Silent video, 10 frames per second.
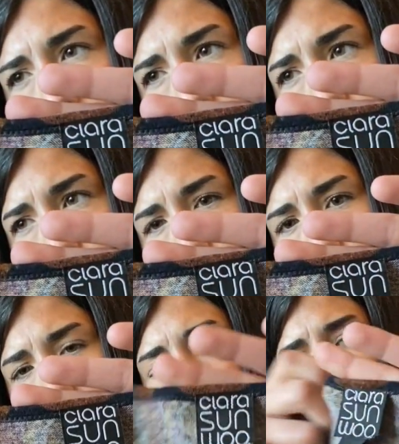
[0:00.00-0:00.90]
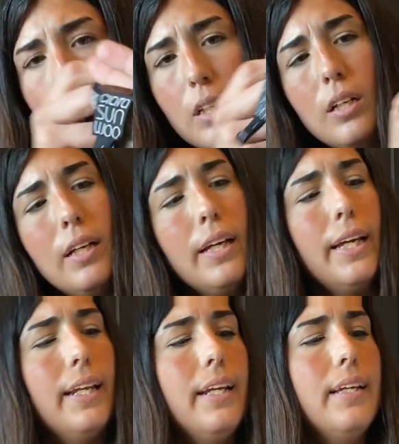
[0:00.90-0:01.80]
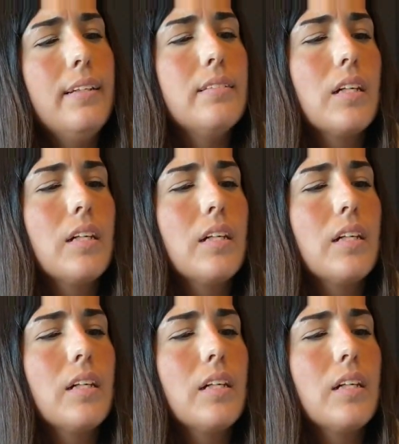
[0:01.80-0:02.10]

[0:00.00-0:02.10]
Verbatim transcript: of before. It is